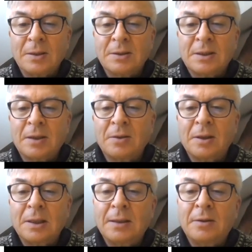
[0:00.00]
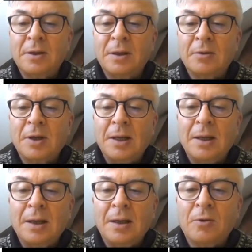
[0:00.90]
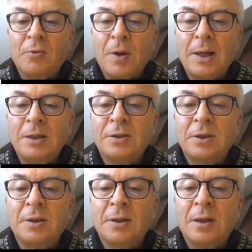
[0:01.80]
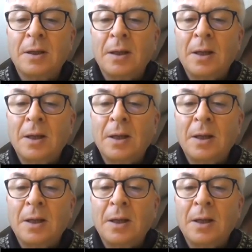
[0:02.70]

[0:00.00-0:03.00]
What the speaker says: second degree equation